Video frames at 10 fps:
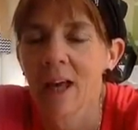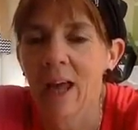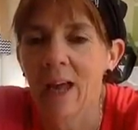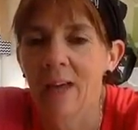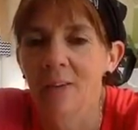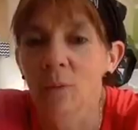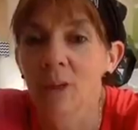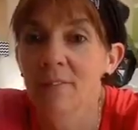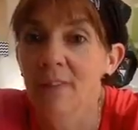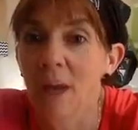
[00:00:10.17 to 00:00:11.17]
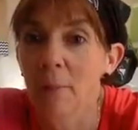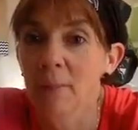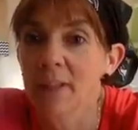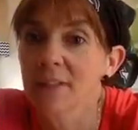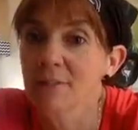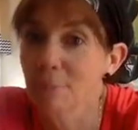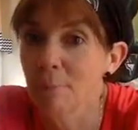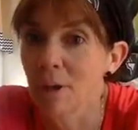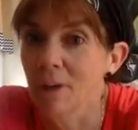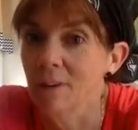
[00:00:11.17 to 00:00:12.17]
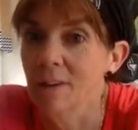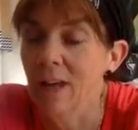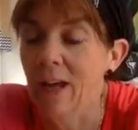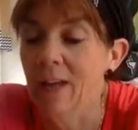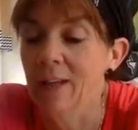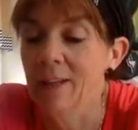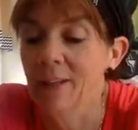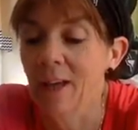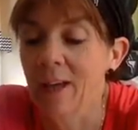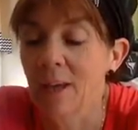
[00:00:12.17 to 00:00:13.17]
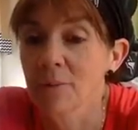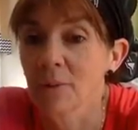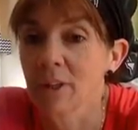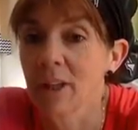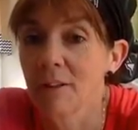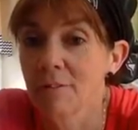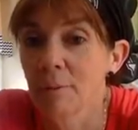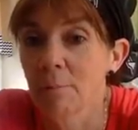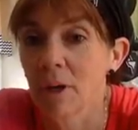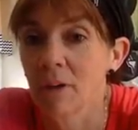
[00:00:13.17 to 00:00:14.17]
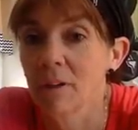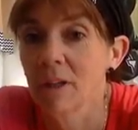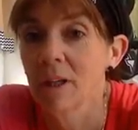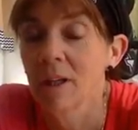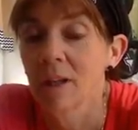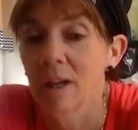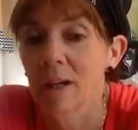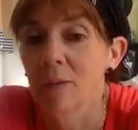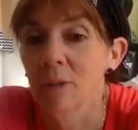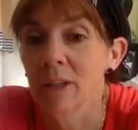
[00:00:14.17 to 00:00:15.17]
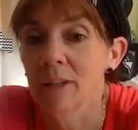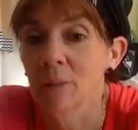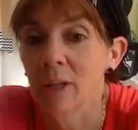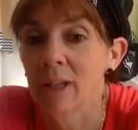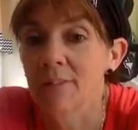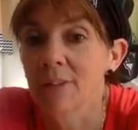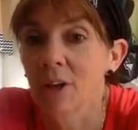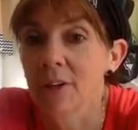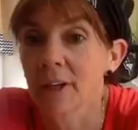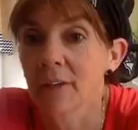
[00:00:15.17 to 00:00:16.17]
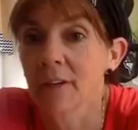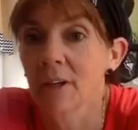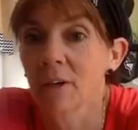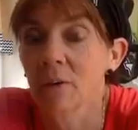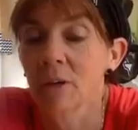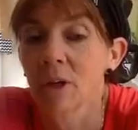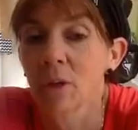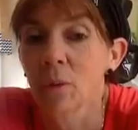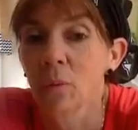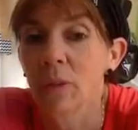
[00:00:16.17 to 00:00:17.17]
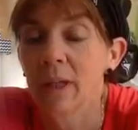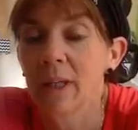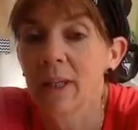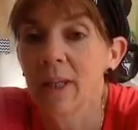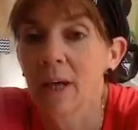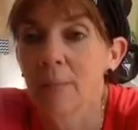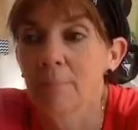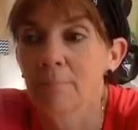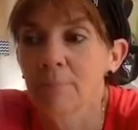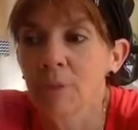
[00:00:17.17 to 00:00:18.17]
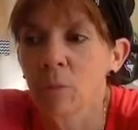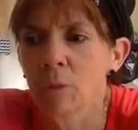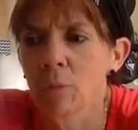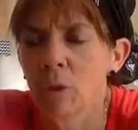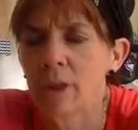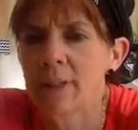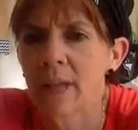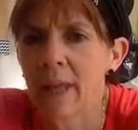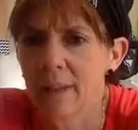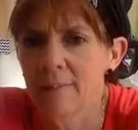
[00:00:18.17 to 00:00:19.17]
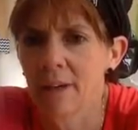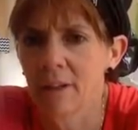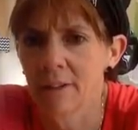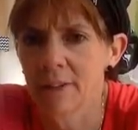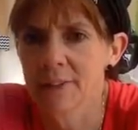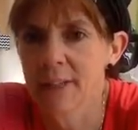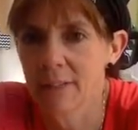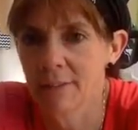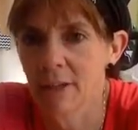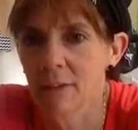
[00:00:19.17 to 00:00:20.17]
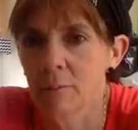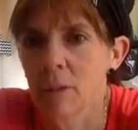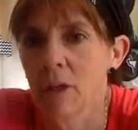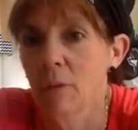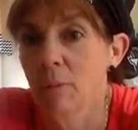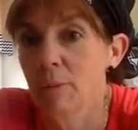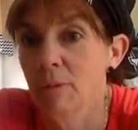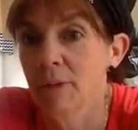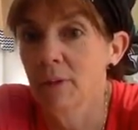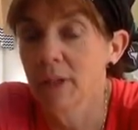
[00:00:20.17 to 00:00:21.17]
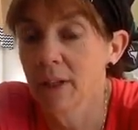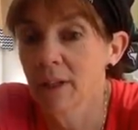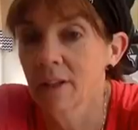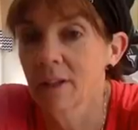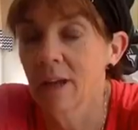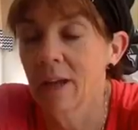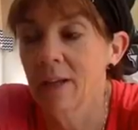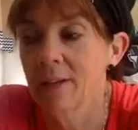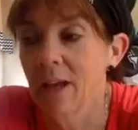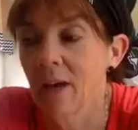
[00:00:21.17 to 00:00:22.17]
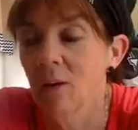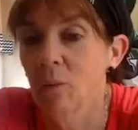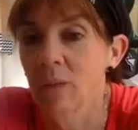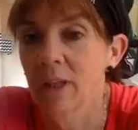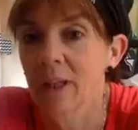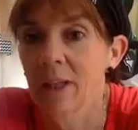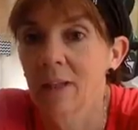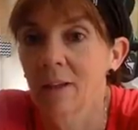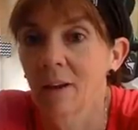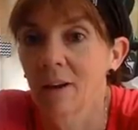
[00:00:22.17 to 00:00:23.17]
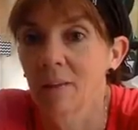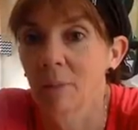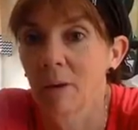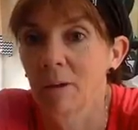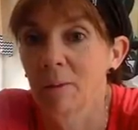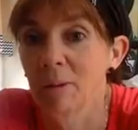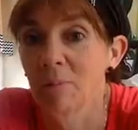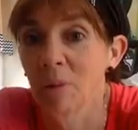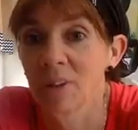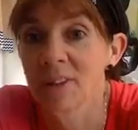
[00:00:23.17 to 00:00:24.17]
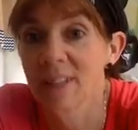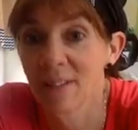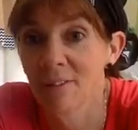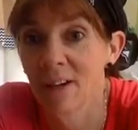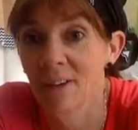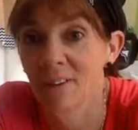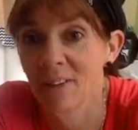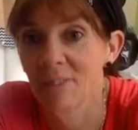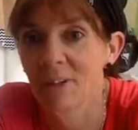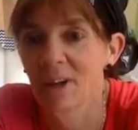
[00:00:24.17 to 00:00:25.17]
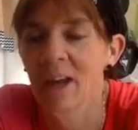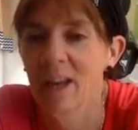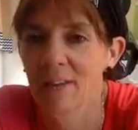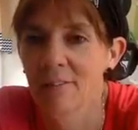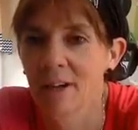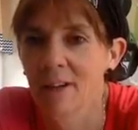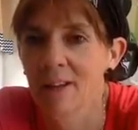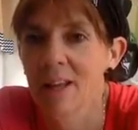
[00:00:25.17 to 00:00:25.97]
And one of them is football, and I absolutely love football. When I lived in Ontario, we were more into NFL than CFL. We moved out here, and now we are probably more CFL than we are NFL.